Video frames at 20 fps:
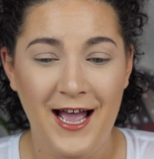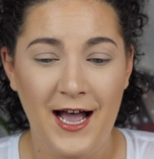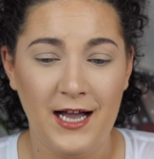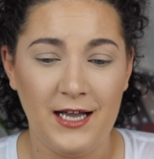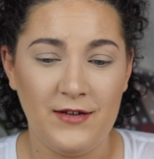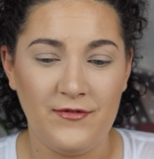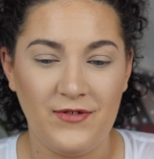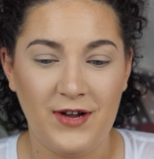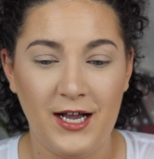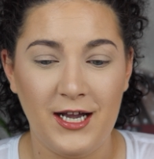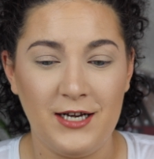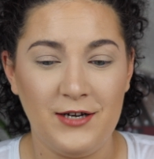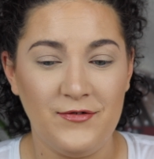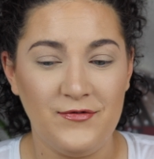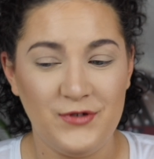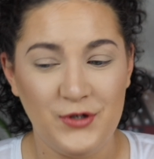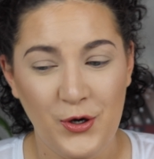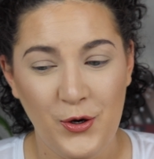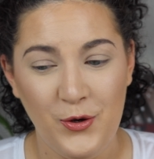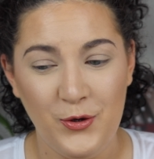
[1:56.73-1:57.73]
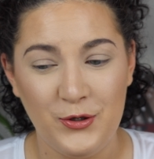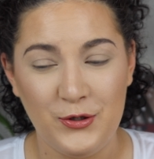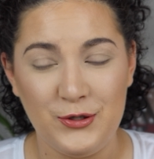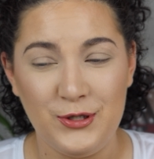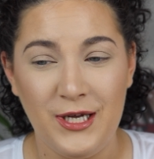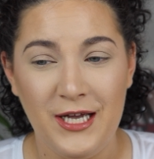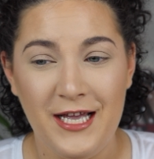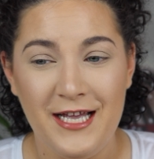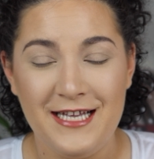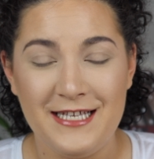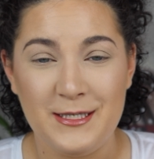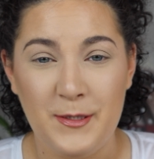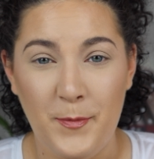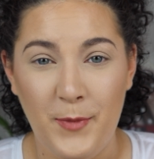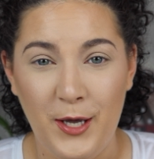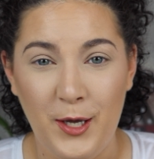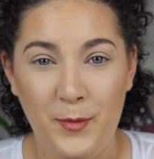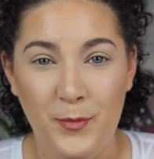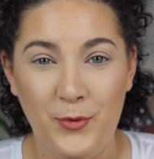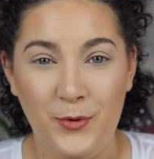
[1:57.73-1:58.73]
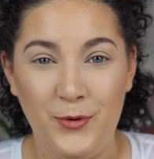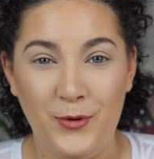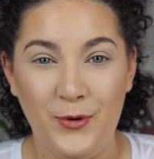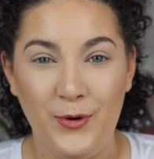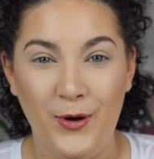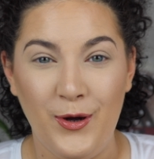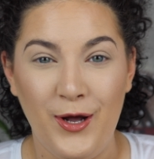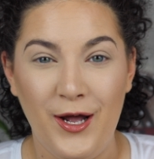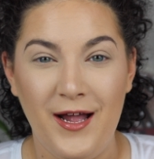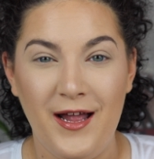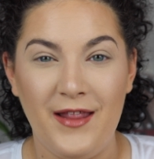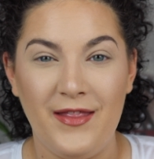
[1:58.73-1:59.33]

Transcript: I have kind of told some people